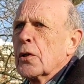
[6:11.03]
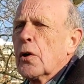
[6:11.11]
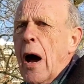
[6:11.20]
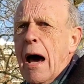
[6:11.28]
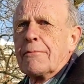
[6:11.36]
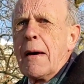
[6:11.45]

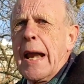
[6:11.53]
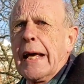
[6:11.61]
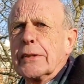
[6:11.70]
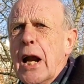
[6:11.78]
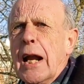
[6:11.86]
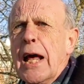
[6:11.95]
You have
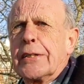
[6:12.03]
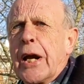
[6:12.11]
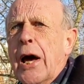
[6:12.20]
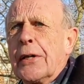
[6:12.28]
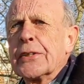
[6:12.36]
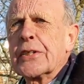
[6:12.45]
many
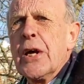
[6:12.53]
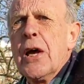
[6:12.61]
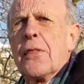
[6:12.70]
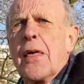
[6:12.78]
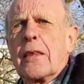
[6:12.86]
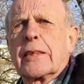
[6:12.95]
religions
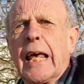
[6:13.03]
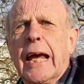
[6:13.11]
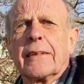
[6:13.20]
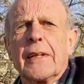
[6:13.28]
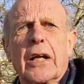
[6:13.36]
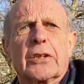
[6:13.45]
that
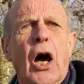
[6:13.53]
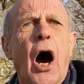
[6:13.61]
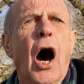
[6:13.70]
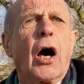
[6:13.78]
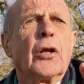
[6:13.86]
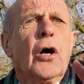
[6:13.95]
think that
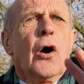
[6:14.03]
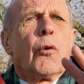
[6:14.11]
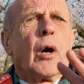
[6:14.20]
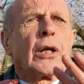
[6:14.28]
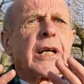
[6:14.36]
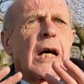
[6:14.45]
God
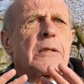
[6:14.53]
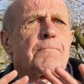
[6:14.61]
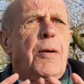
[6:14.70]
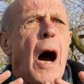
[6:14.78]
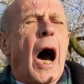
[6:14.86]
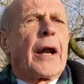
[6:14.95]
will
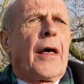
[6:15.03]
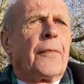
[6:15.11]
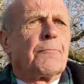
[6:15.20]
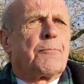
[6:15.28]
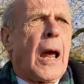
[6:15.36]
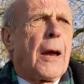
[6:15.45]
just
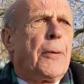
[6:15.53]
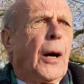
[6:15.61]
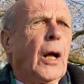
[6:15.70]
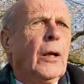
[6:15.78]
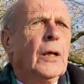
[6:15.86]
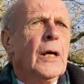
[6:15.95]
pardon
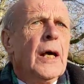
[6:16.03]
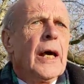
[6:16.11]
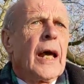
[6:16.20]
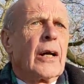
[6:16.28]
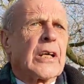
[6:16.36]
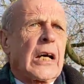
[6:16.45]
people,
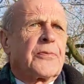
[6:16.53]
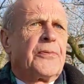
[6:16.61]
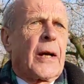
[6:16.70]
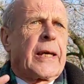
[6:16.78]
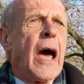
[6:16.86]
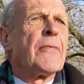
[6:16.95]
He'll just
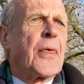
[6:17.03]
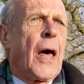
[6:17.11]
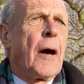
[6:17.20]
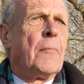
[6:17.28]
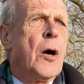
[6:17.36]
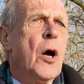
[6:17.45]
forgive
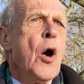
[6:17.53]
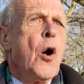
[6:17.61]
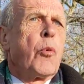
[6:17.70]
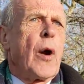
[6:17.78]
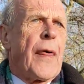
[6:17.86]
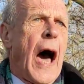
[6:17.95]
them
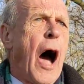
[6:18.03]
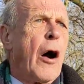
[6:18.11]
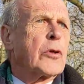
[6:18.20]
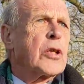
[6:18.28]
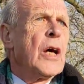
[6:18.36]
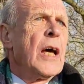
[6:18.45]

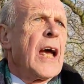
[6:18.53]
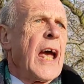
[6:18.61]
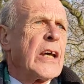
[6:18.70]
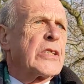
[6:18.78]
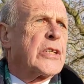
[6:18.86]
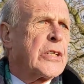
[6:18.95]
without
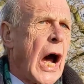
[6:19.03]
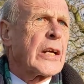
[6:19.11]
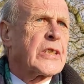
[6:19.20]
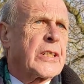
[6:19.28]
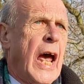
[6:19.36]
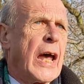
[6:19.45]
His
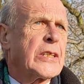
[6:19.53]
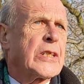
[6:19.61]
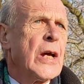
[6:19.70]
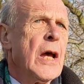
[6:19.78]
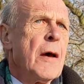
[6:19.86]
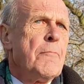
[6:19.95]

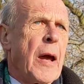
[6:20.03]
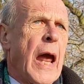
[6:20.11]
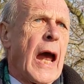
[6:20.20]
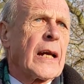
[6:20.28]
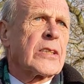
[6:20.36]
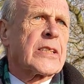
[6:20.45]
justice
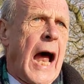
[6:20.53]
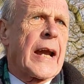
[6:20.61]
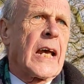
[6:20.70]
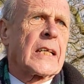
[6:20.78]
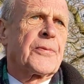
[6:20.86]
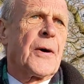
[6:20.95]
being
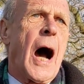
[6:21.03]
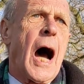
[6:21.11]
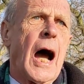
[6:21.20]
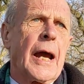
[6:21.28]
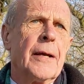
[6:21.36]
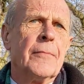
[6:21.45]

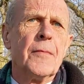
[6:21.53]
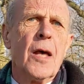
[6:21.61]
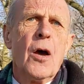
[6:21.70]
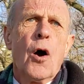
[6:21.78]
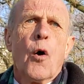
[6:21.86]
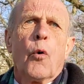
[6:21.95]
satisfied.
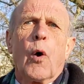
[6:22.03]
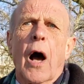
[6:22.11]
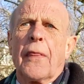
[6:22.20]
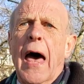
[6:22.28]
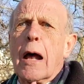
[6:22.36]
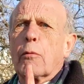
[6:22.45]

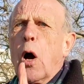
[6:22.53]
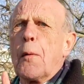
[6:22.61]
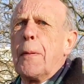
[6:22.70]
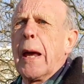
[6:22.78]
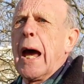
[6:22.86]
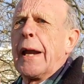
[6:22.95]
Well, that
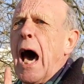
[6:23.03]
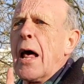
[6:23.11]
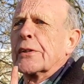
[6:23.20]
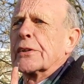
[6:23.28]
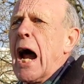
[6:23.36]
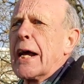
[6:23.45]
would be an
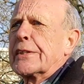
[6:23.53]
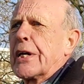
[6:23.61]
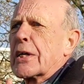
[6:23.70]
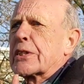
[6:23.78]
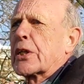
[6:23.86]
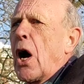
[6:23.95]

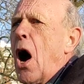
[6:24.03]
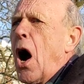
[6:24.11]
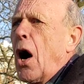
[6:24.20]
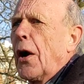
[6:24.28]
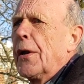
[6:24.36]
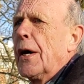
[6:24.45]
unrighteous
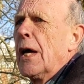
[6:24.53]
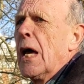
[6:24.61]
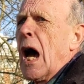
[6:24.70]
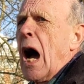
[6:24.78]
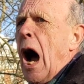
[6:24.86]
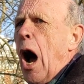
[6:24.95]
God.
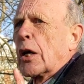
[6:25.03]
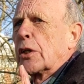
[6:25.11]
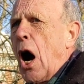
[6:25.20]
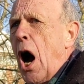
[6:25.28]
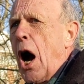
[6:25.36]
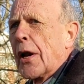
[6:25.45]
Our
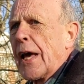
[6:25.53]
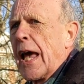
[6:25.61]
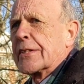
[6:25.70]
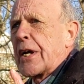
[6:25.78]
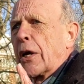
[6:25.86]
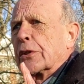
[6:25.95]
God
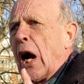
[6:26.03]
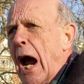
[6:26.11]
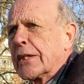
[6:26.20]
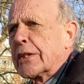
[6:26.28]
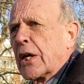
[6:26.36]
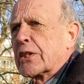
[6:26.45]
is a
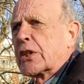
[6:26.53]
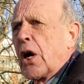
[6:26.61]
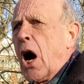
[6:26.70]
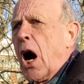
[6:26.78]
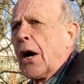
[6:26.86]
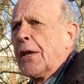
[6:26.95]
righteous
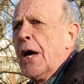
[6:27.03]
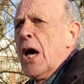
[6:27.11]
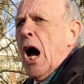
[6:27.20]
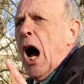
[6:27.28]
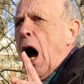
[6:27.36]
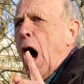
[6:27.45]
God,
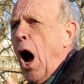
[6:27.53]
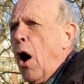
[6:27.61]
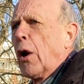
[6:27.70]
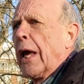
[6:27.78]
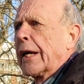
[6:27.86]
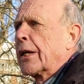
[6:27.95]
a
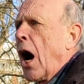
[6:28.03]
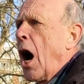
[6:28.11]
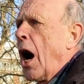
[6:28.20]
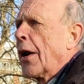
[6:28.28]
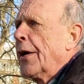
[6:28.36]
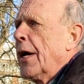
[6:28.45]
holy
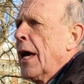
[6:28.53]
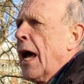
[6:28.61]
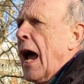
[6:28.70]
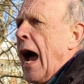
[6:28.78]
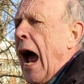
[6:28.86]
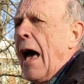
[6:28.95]
God,
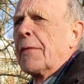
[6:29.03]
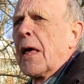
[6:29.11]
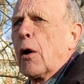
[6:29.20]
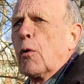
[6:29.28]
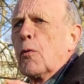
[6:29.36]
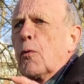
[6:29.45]
and
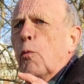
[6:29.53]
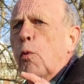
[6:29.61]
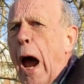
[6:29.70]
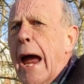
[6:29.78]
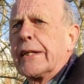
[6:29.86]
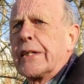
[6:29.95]
the
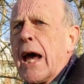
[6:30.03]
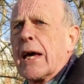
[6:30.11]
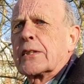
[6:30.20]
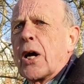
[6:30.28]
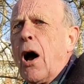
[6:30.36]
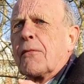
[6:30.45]

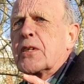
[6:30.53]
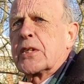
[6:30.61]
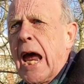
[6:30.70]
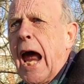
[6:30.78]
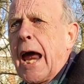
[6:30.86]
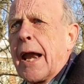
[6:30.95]
wages of
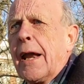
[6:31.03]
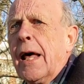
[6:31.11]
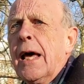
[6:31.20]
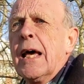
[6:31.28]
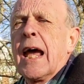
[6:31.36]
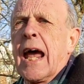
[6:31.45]

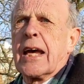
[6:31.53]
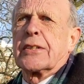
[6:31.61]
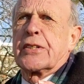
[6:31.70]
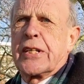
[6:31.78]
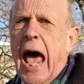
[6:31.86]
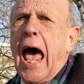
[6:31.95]
sin
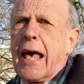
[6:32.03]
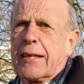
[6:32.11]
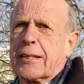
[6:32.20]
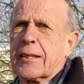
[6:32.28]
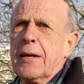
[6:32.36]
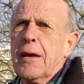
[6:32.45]
is
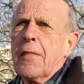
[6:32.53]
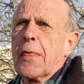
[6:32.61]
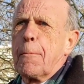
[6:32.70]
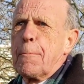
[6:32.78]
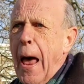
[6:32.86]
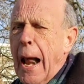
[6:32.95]
death.
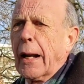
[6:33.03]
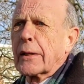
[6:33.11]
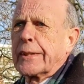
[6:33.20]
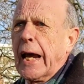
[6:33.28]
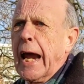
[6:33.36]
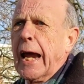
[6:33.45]
The
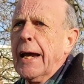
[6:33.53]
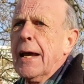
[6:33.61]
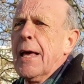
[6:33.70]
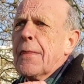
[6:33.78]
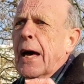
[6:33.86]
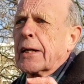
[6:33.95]
penalty
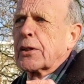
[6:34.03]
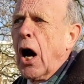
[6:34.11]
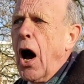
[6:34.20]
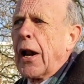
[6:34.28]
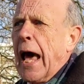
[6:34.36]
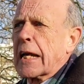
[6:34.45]
that
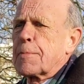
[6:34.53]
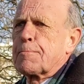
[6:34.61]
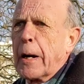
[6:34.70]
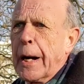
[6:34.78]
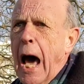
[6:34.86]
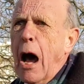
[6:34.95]
God has
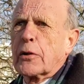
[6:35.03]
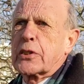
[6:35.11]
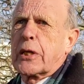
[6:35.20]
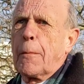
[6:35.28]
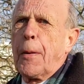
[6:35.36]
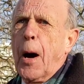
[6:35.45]

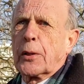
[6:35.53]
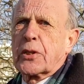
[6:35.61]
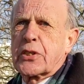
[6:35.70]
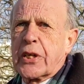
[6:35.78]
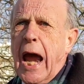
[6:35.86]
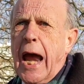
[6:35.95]
pronounced upon
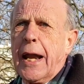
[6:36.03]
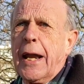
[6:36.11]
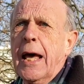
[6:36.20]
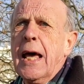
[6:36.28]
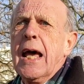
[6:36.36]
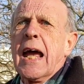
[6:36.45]

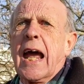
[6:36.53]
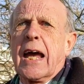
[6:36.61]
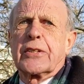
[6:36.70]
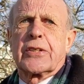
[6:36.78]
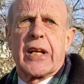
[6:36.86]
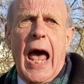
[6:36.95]
sin
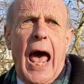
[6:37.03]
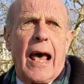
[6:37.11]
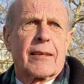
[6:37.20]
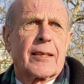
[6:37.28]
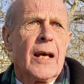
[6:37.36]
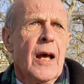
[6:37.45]
is
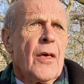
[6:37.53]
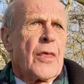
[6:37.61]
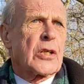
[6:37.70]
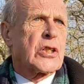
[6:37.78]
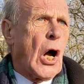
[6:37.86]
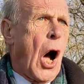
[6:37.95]
death.
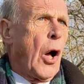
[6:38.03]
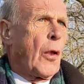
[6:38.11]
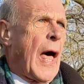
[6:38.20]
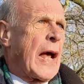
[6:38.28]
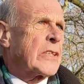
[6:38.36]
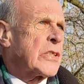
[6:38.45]
The soul
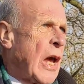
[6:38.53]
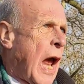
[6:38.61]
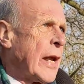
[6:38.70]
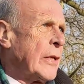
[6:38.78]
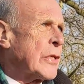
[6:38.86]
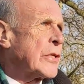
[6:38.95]
that
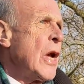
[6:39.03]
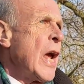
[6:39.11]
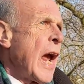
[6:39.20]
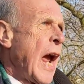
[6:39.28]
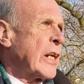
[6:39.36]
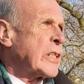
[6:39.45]
sins,
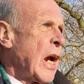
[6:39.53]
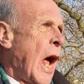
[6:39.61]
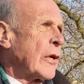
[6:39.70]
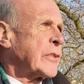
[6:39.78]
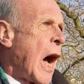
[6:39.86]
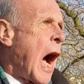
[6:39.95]
it
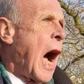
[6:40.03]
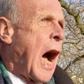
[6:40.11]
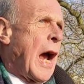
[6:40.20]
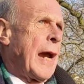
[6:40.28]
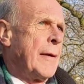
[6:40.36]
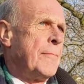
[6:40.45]
shall
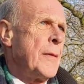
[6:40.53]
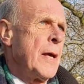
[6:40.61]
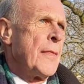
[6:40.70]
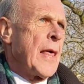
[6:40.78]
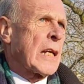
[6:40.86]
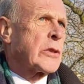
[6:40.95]
die.
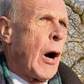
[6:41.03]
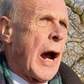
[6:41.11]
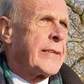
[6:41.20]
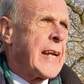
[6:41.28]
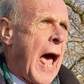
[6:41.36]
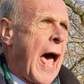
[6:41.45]
That's why
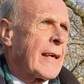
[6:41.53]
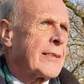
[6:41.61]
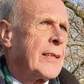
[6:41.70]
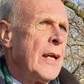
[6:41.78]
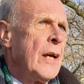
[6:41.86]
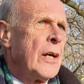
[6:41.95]

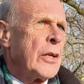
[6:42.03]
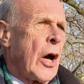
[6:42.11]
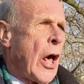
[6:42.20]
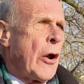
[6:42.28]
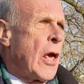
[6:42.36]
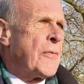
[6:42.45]
death
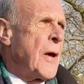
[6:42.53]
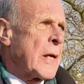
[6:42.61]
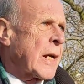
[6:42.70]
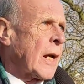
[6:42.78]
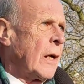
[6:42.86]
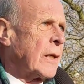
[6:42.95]
not only
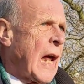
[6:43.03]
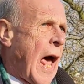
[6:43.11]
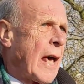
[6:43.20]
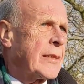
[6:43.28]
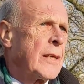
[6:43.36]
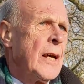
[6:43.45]
physical
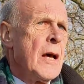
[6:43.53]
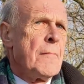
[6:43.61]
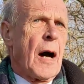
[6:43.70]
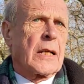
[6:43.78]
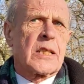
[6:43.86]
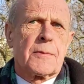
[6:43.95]
death,
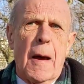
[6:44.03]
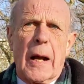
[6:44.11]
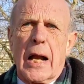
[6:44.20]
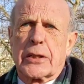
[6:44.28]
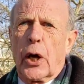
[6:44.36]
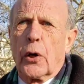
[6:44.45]
but
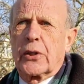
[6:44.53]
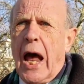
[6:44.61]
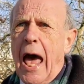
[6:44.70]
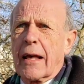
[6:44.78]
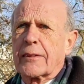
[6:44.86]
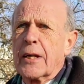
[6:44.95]
spiritual
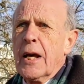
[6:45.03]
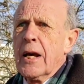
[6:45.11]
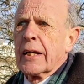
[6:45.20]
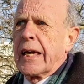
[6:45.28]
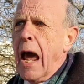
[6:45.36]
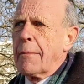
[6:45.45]
death
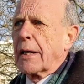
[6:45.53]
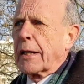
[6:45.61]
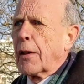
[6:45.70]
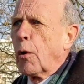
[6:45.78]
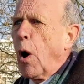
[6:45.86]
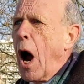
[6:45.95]
came
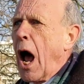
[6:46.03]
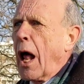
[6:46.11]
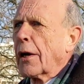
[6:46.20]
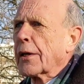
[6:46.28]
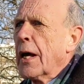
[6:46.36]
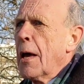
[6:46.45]
into the
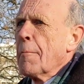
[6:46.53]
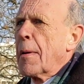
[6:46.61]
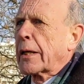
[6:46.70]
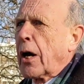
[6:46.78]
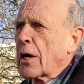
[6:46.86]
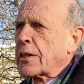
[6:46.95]
world
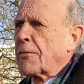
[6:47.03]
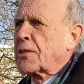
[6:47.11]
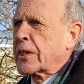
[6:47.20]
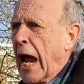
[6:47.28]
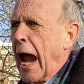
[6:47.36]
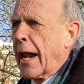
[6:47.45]
because of
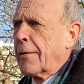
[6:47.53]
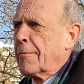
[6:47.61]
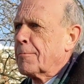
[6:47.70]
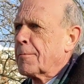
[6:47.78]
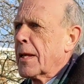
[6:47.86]
sin.